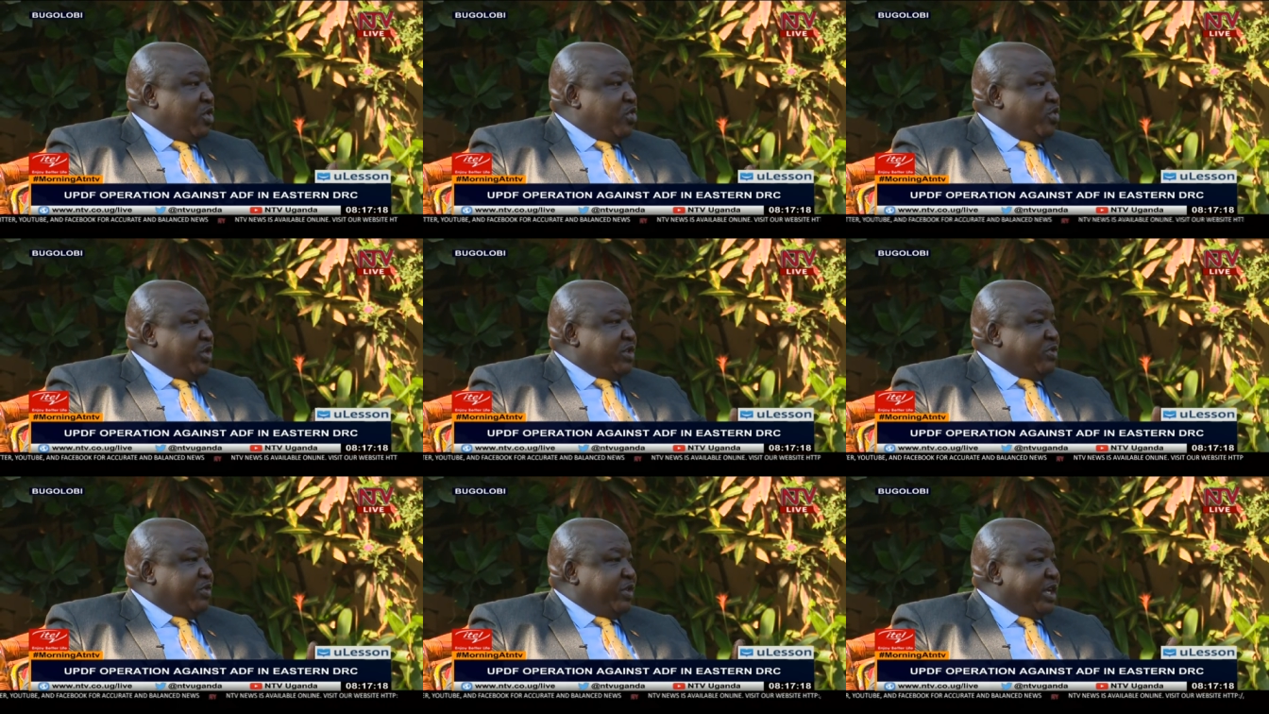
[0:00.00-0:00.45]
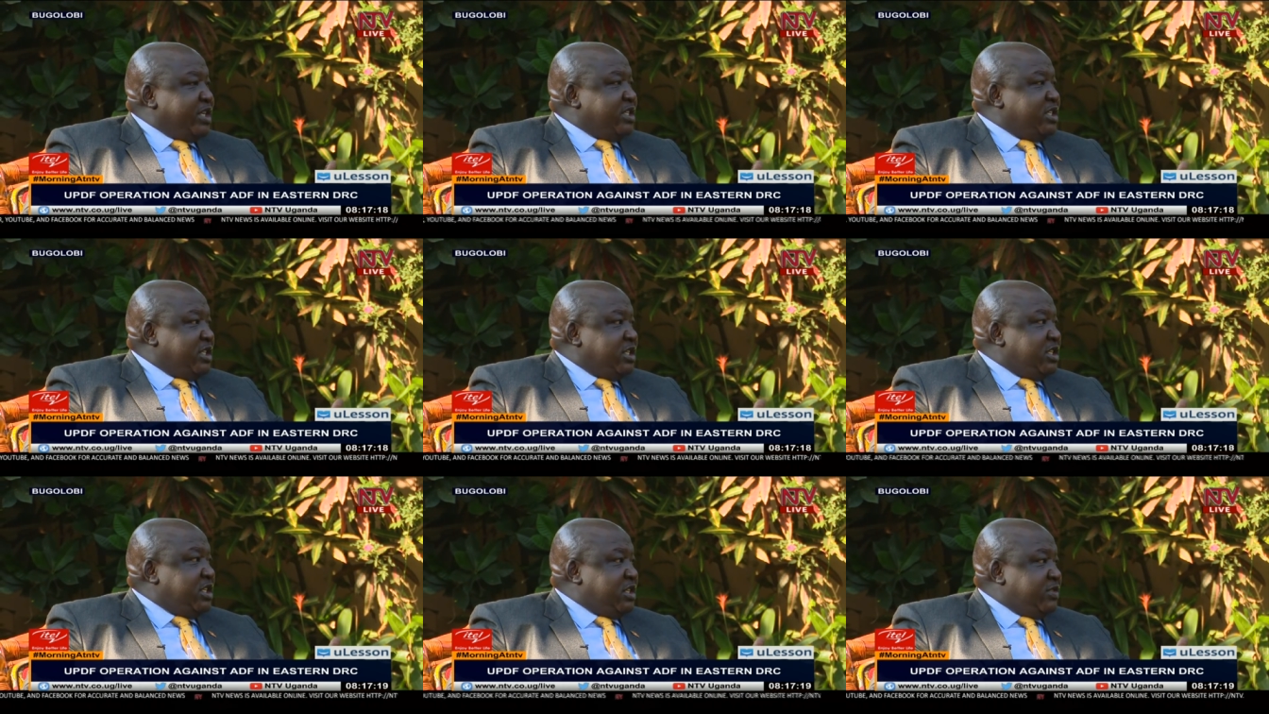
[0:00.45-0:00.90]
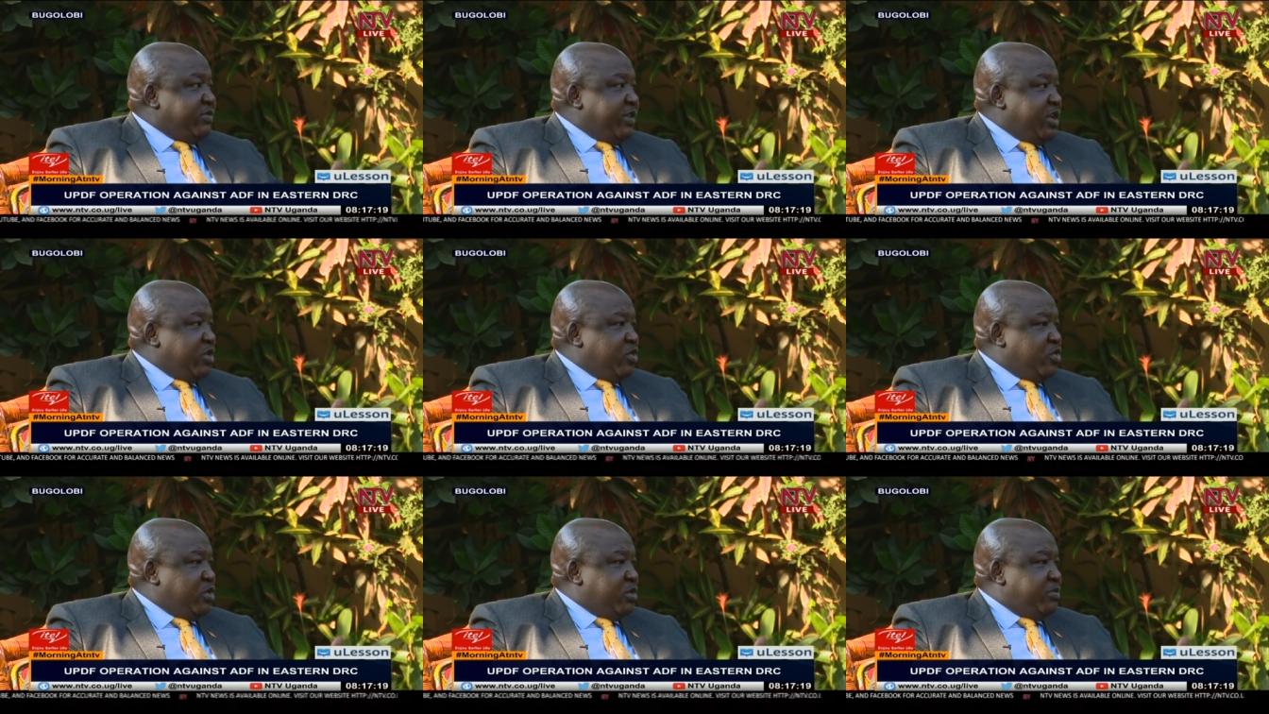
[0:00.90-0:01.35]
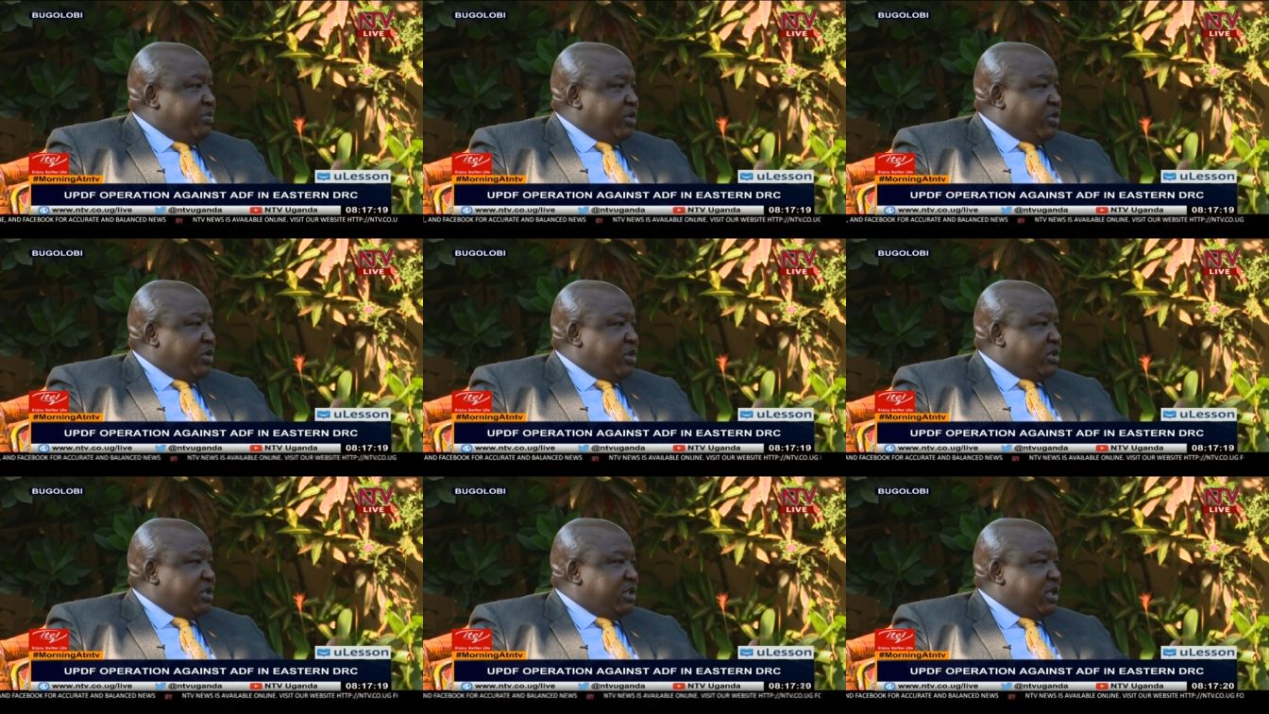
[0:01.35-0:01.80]
which for us is, is very good,
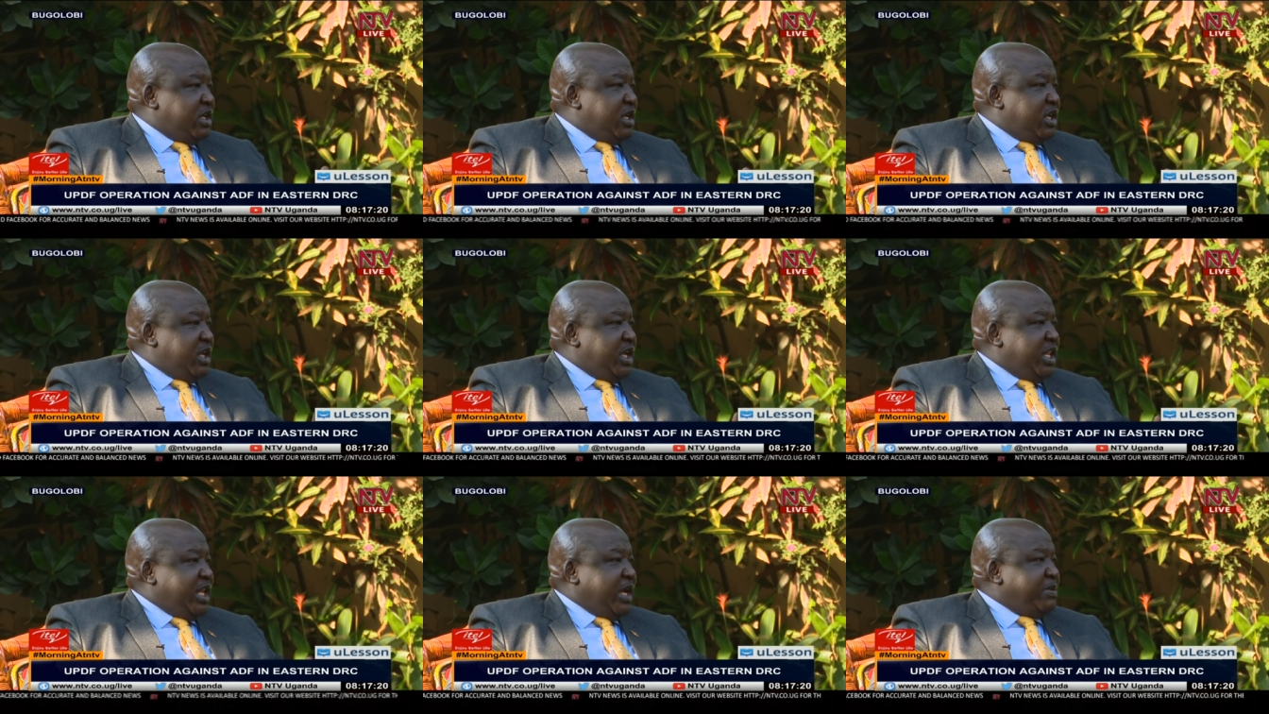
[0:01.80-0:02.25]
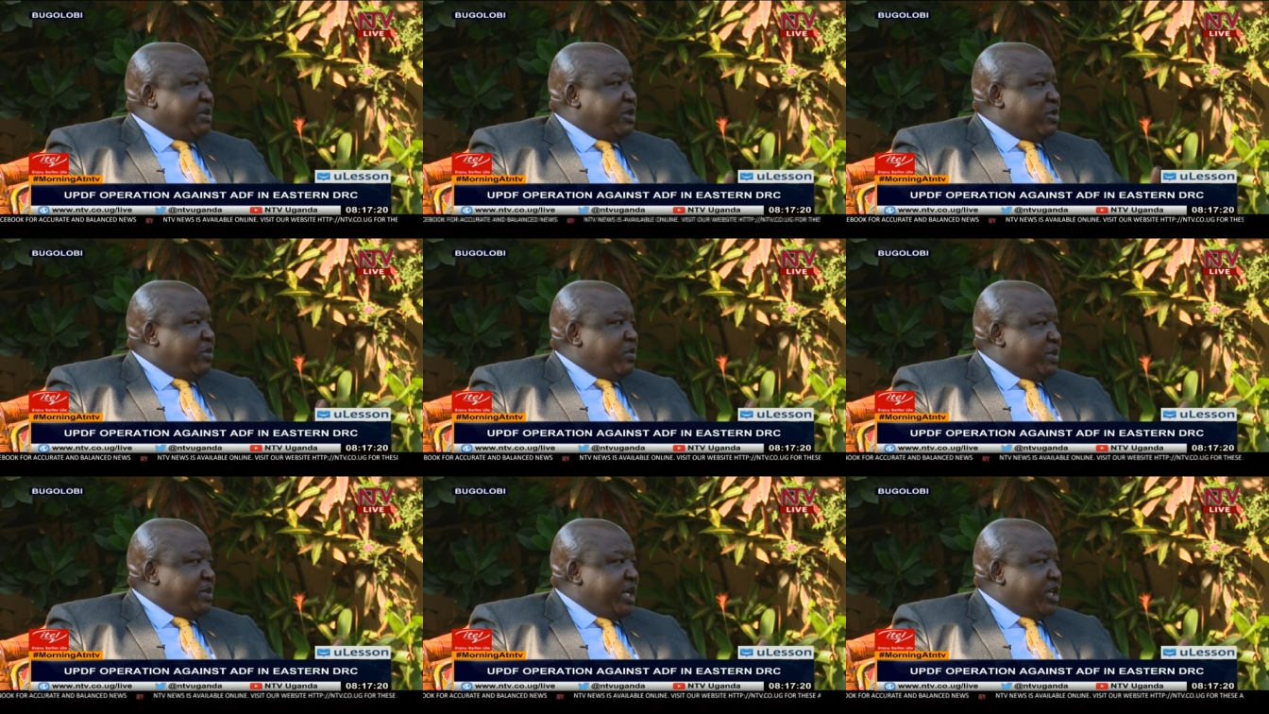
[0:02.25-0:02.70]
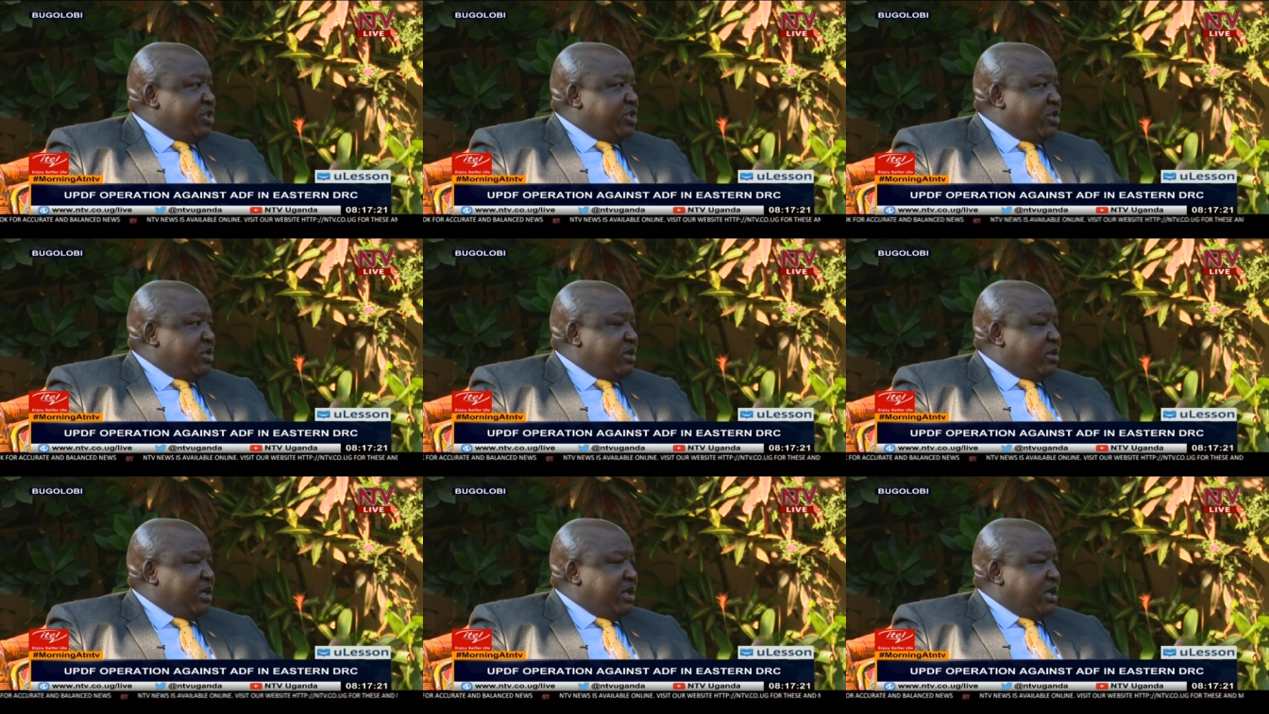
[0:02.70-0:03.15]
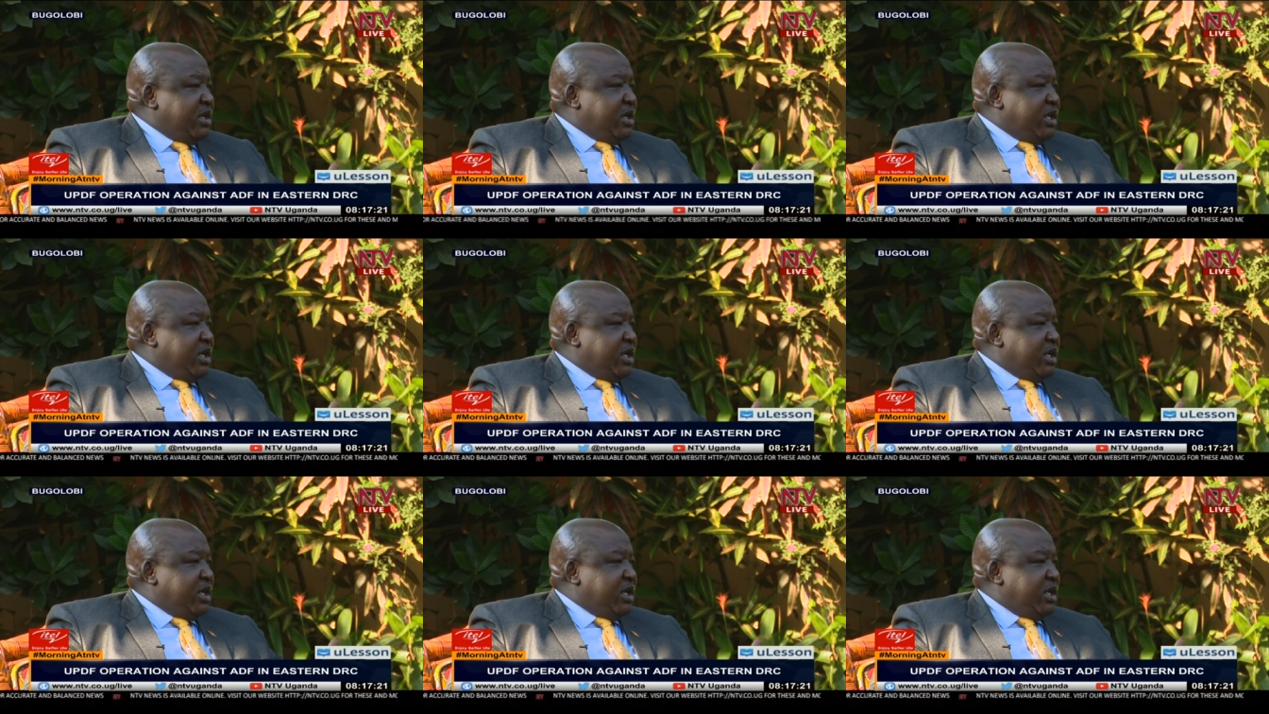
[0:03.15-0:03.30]
because in the absence of objection,